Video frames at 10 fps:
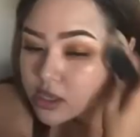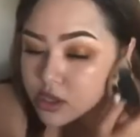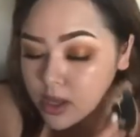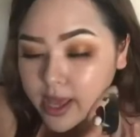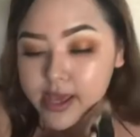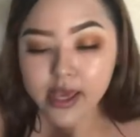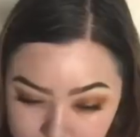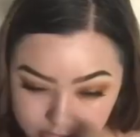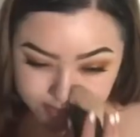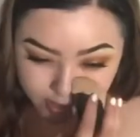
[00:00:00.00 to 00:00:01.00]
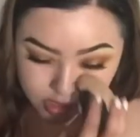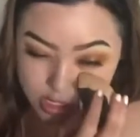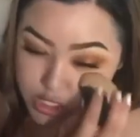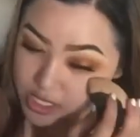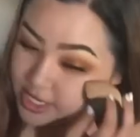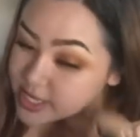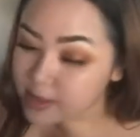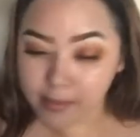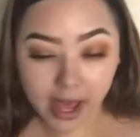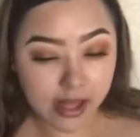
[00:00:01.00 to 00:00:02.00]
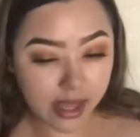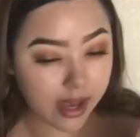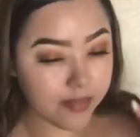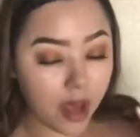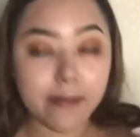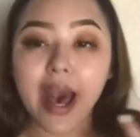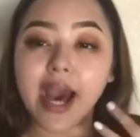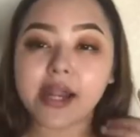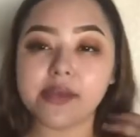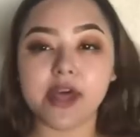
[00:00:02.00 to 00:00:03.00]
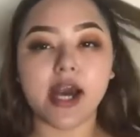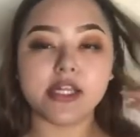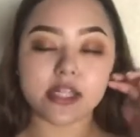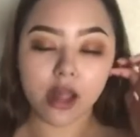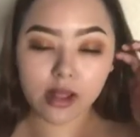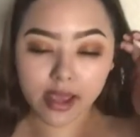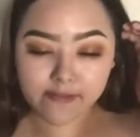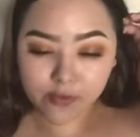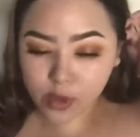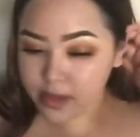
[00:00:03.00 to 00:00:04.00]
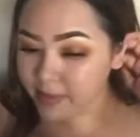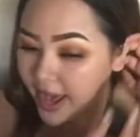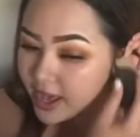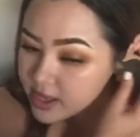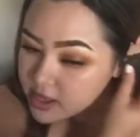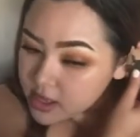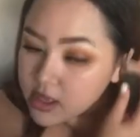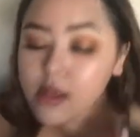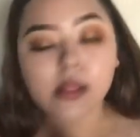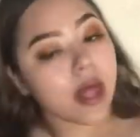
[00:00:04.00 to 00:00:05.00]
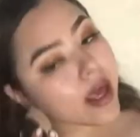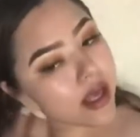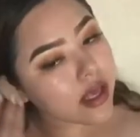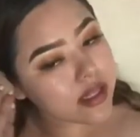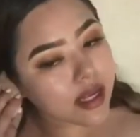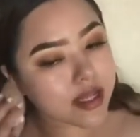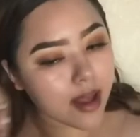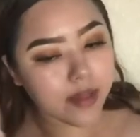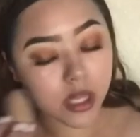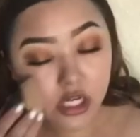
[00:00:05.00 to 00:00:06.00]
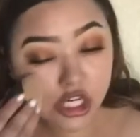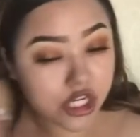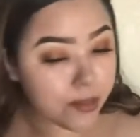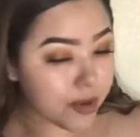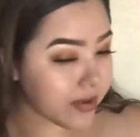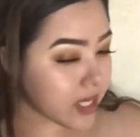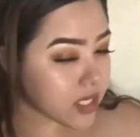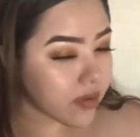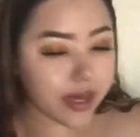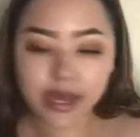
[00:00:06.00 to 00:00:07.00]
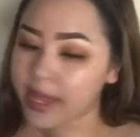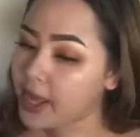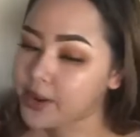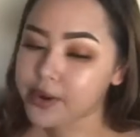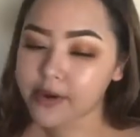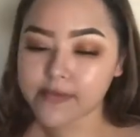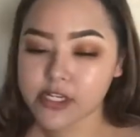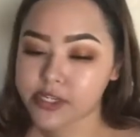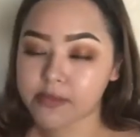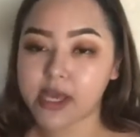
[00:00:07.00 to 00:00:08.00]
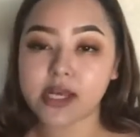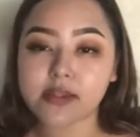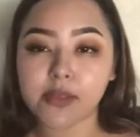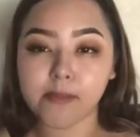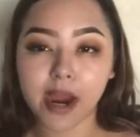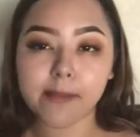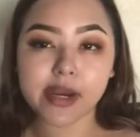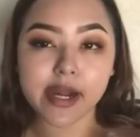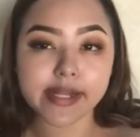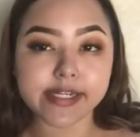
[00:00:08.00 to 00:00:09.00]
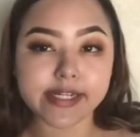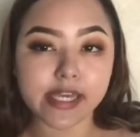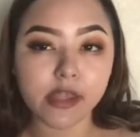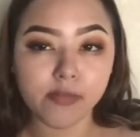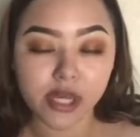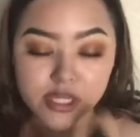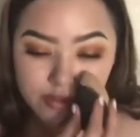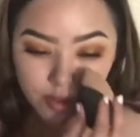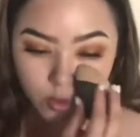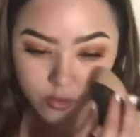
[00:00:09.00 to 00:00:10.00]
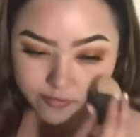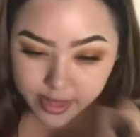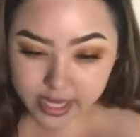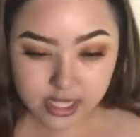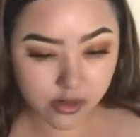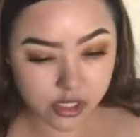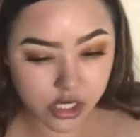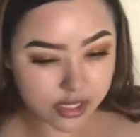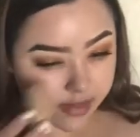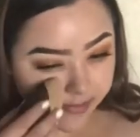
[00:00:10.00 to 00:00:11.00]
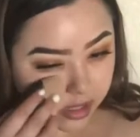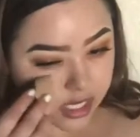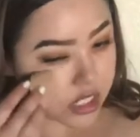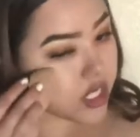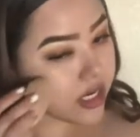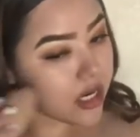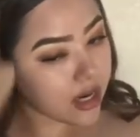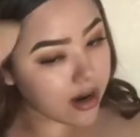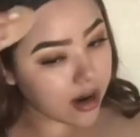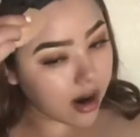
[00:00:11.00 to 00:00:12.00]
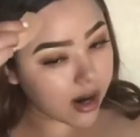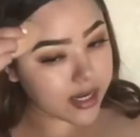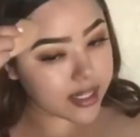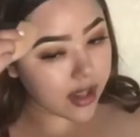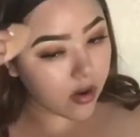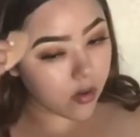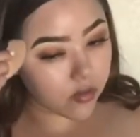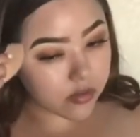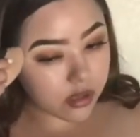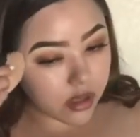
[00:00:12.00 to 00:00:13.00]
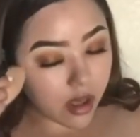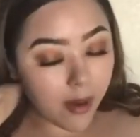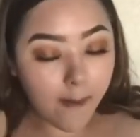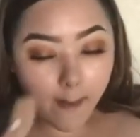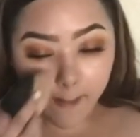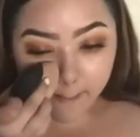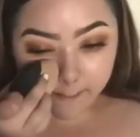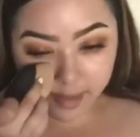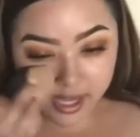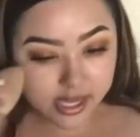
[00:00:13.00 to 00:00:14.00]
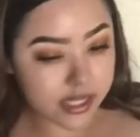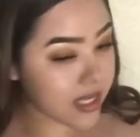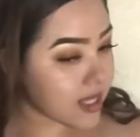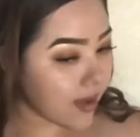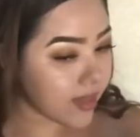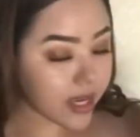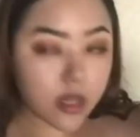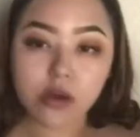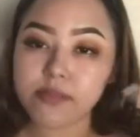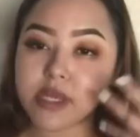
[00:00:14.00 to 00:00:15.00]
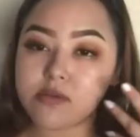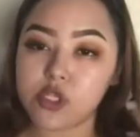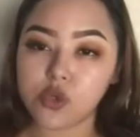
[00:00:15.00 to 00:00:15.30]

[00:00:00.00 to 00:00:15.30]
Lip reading: you like. This foundation isn't bad. Like I'm not mad that it's not like fully matte. Like it does have a little shimmery to it, and I don't know if it's because of the primer underneath, because of the gold flakes, or just the foundation on its own, but it does have like a little bit of